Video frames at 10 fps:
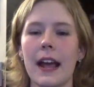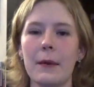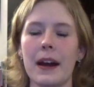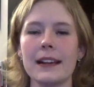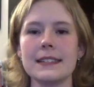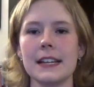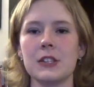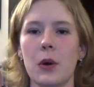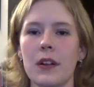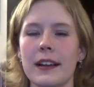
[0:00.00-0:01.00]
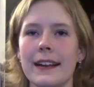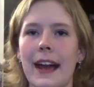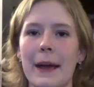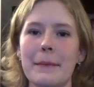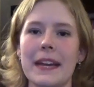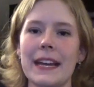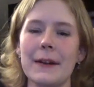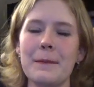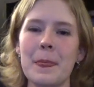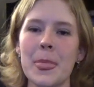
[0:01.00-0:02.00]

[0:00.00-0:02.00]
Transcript: And when I say Tolkien, I mean